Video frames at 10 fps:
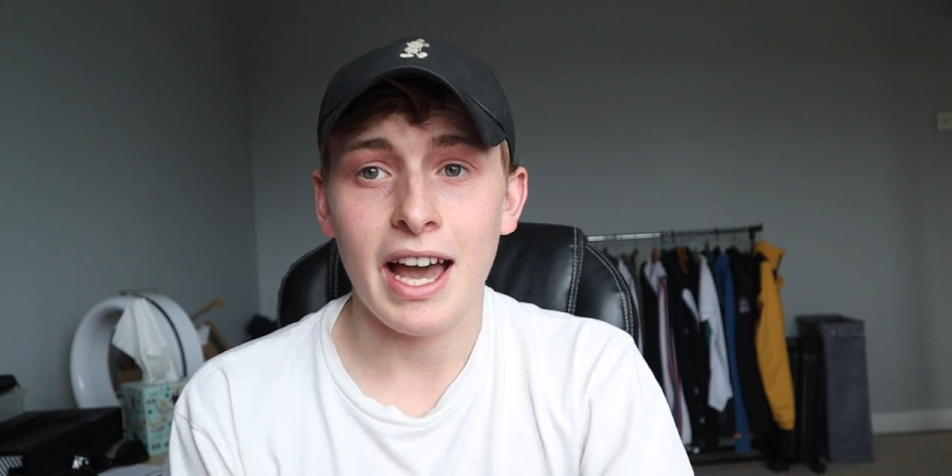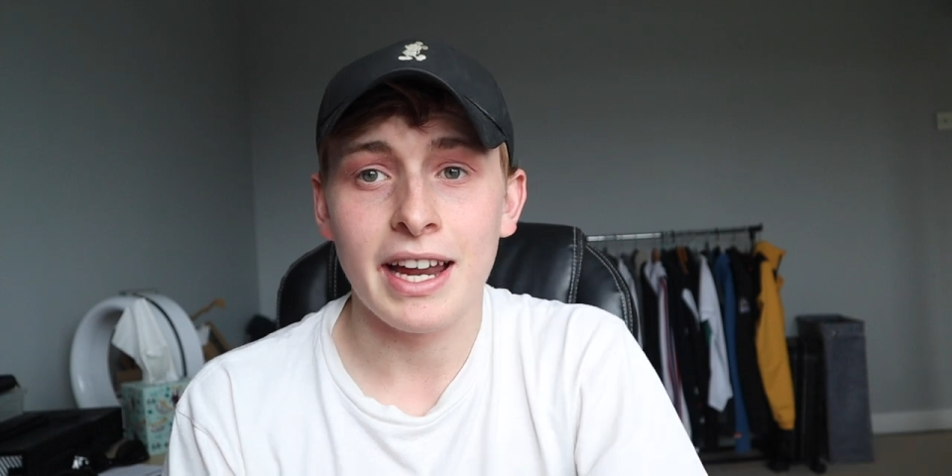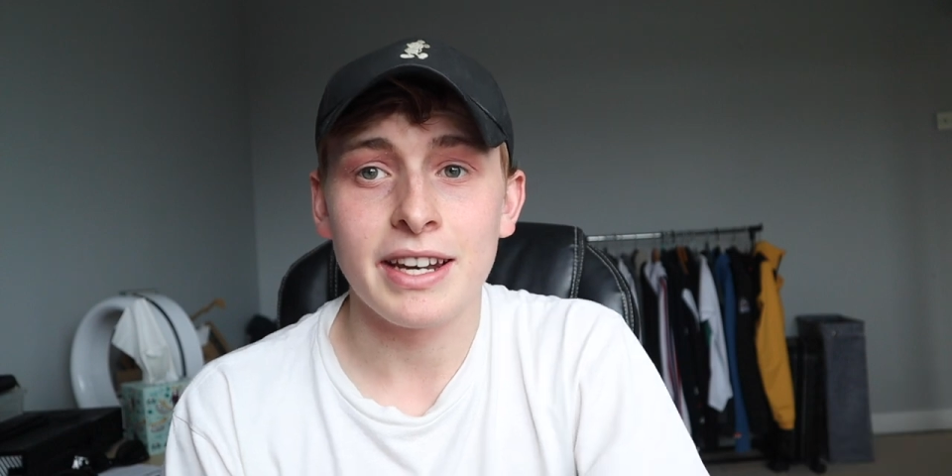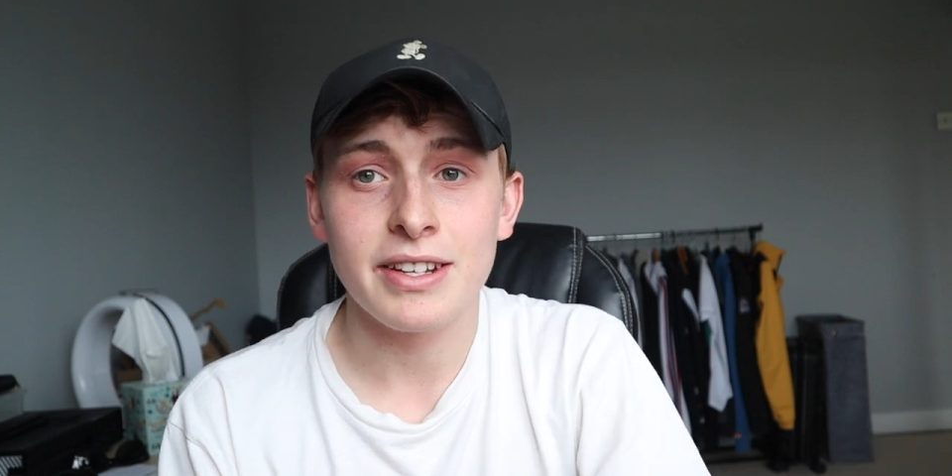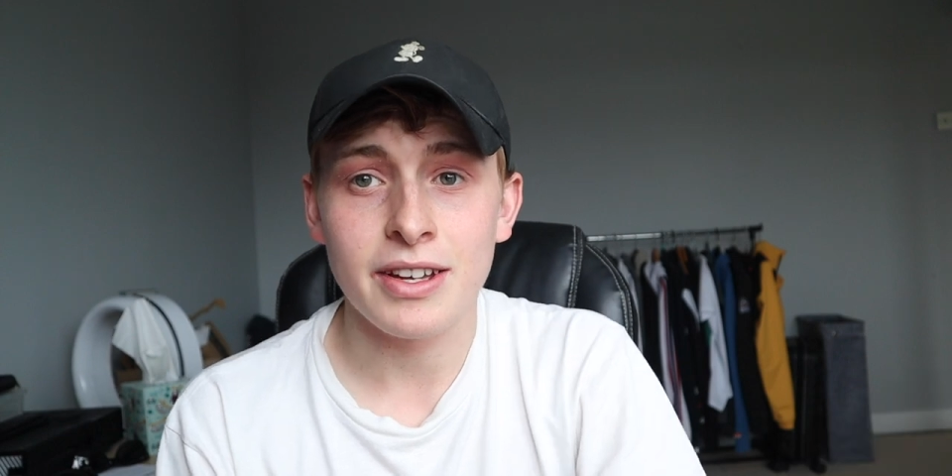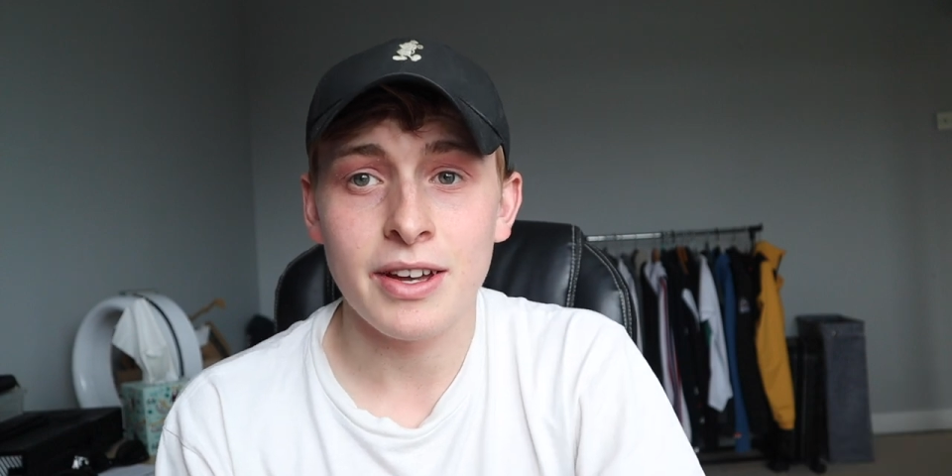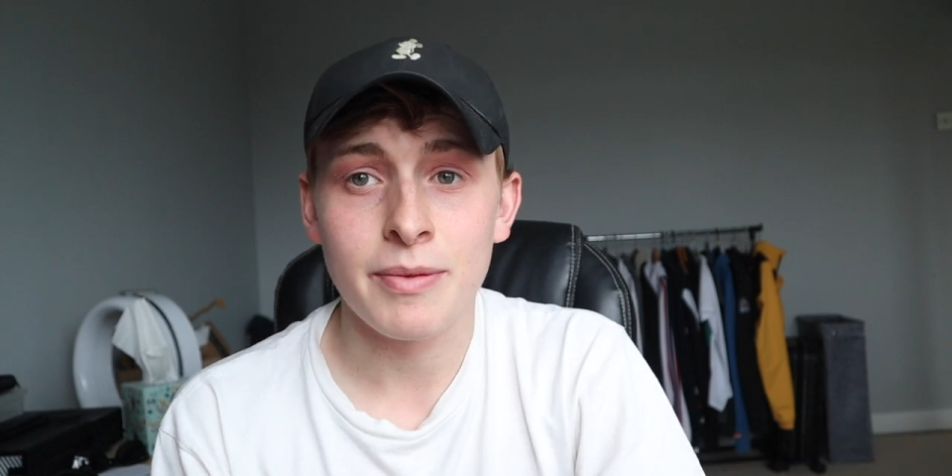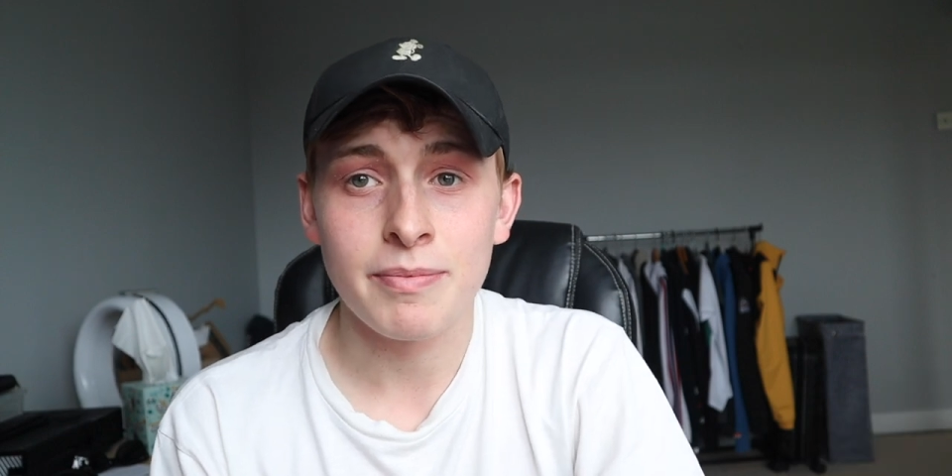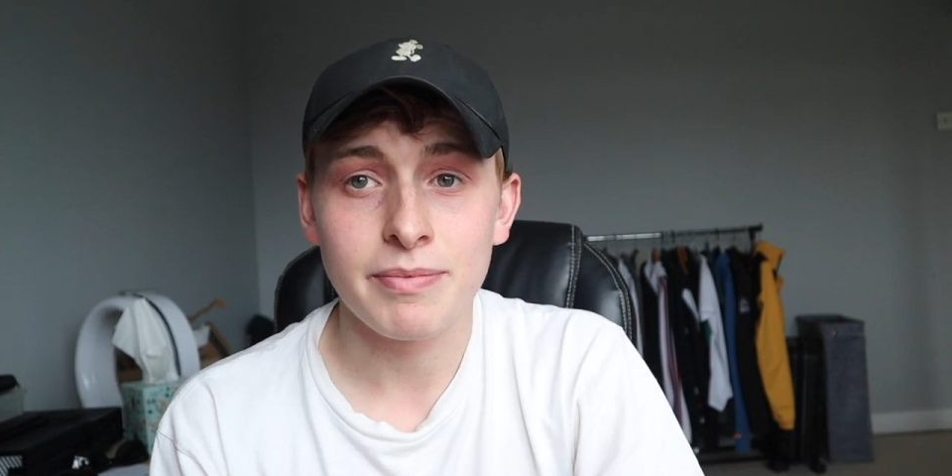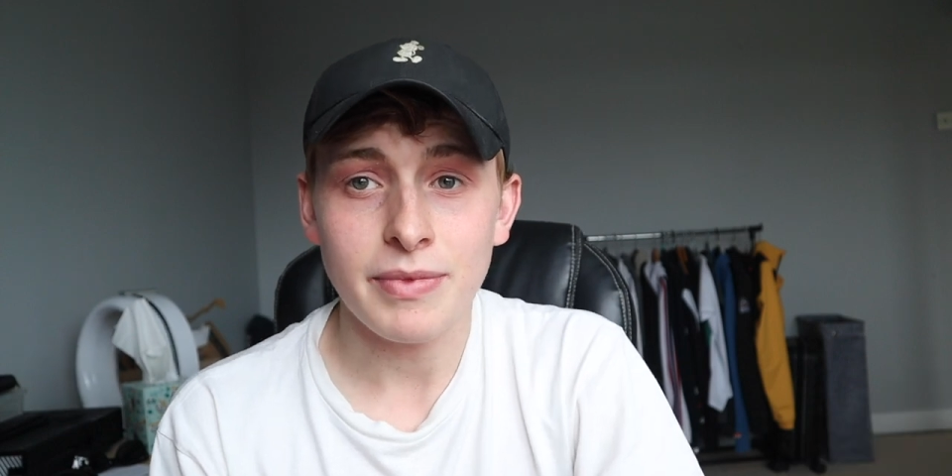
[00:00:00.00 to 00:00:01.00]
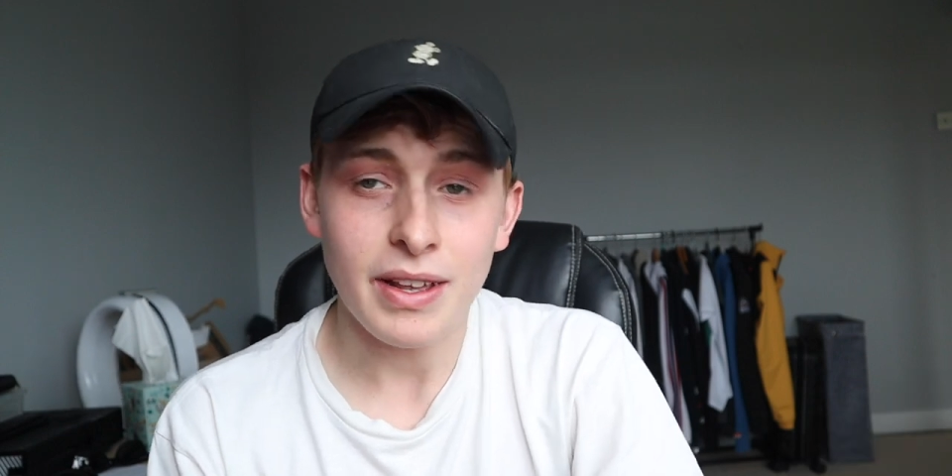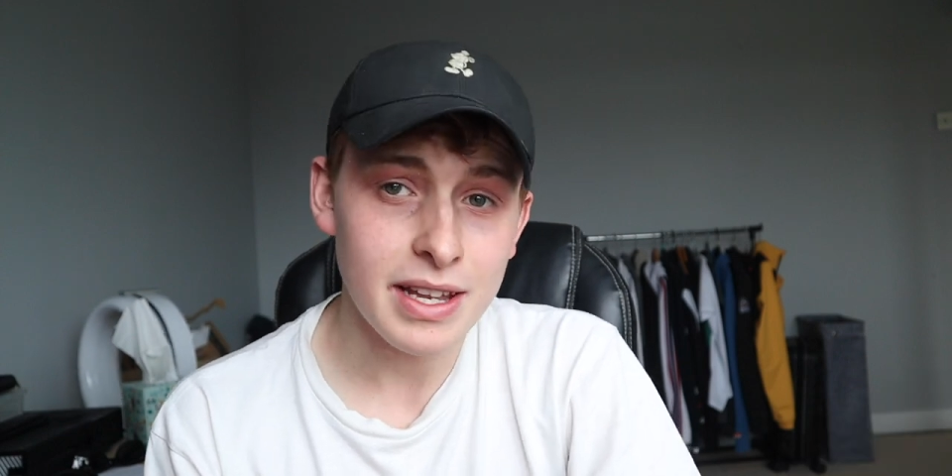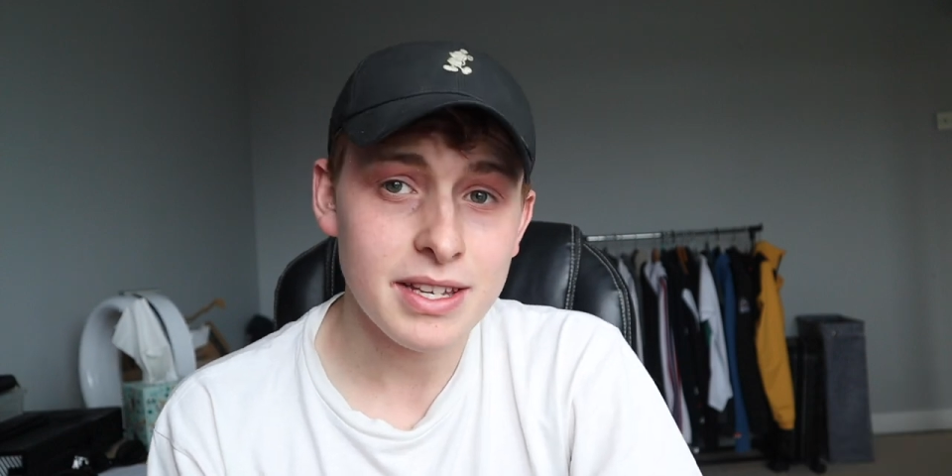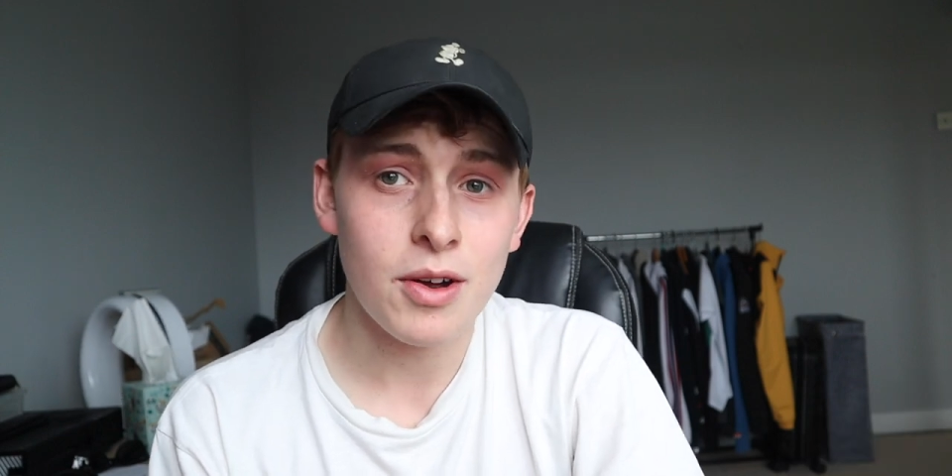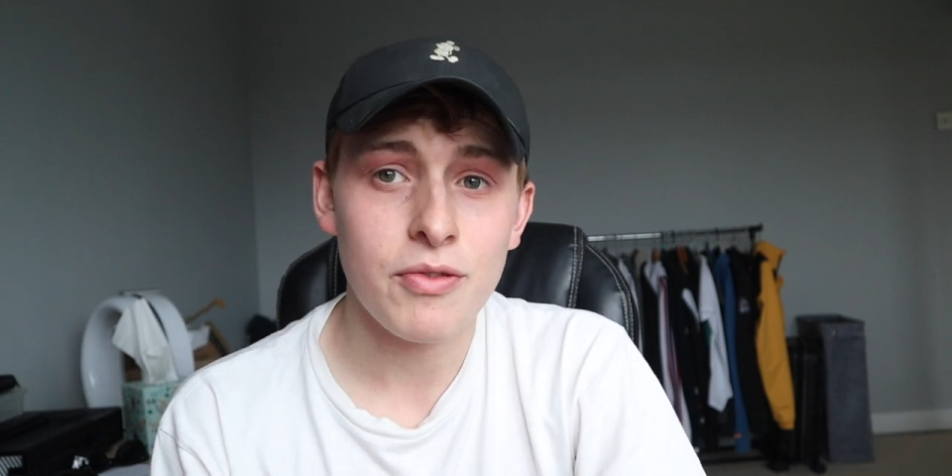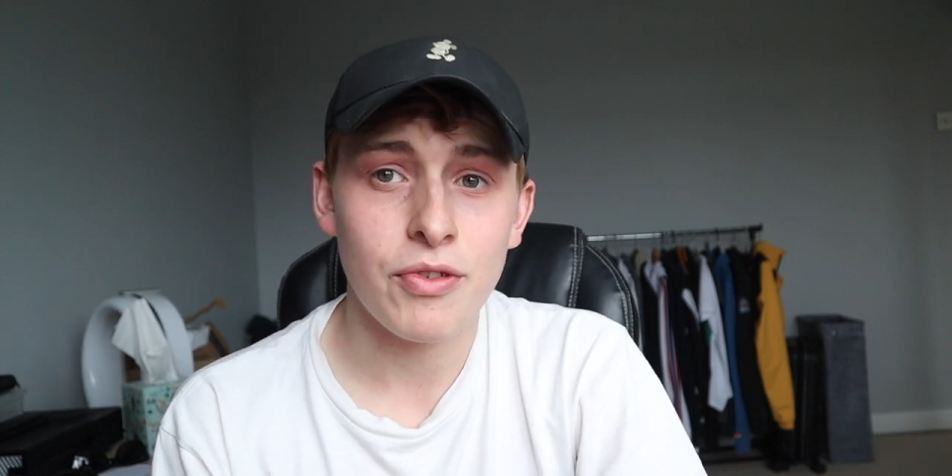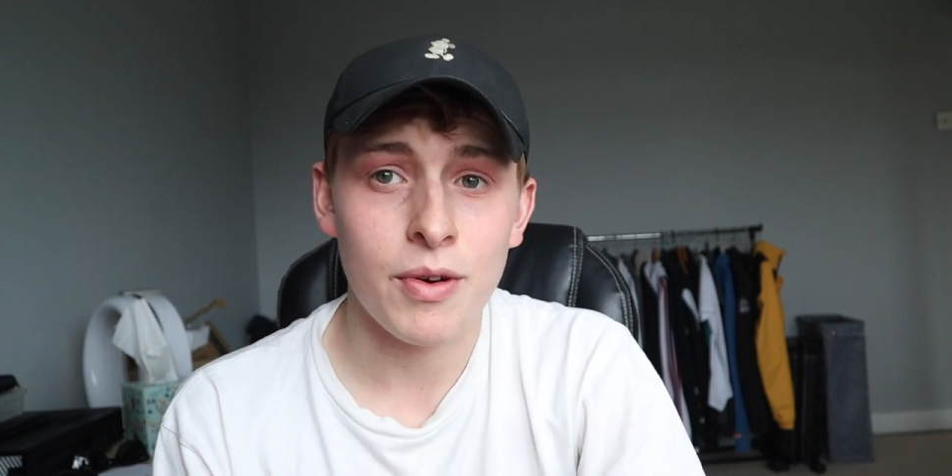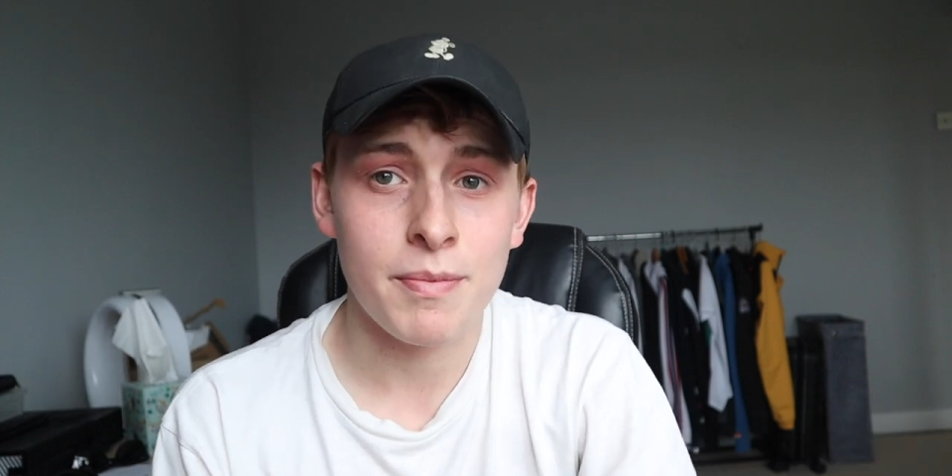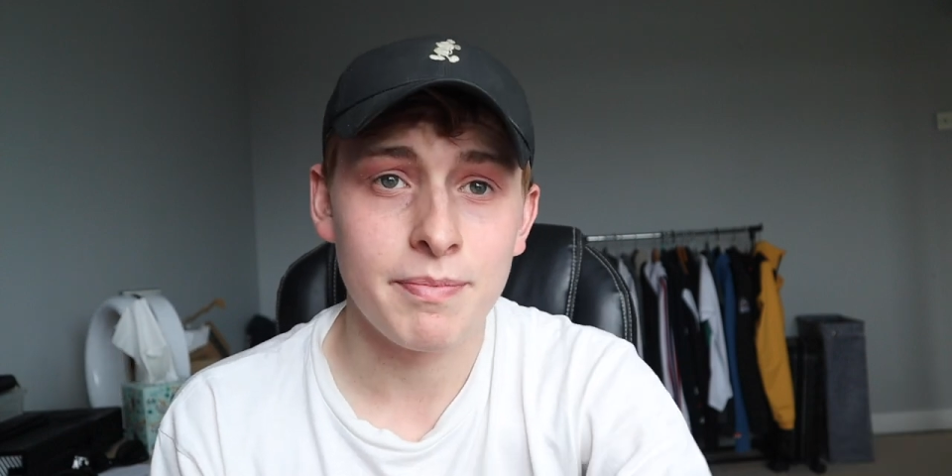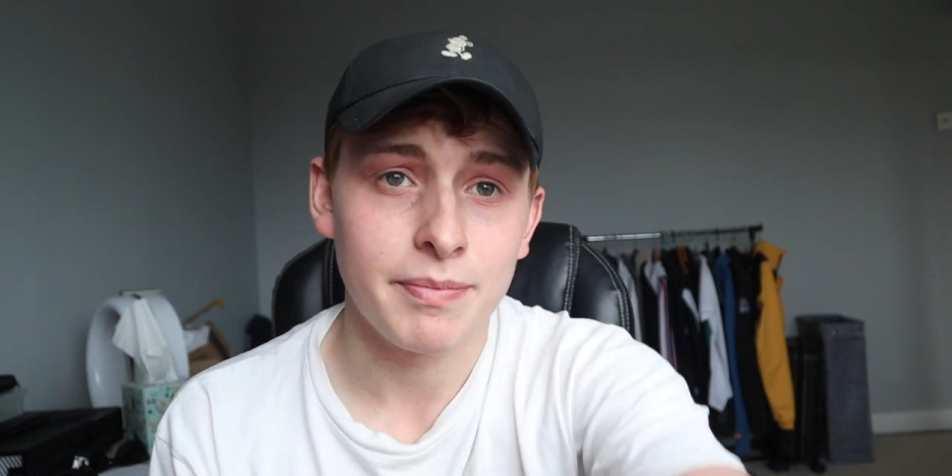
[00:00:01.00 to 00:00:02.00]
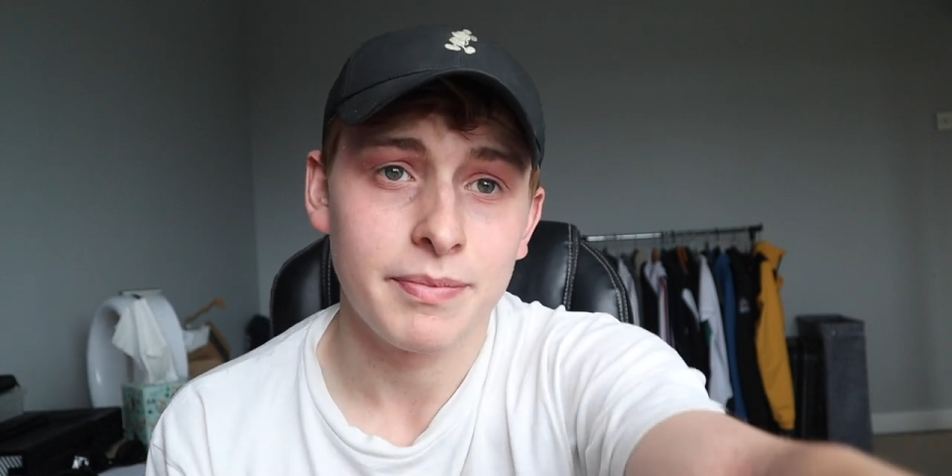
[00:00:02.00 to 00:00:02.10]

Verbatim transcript: And um, let's go through them.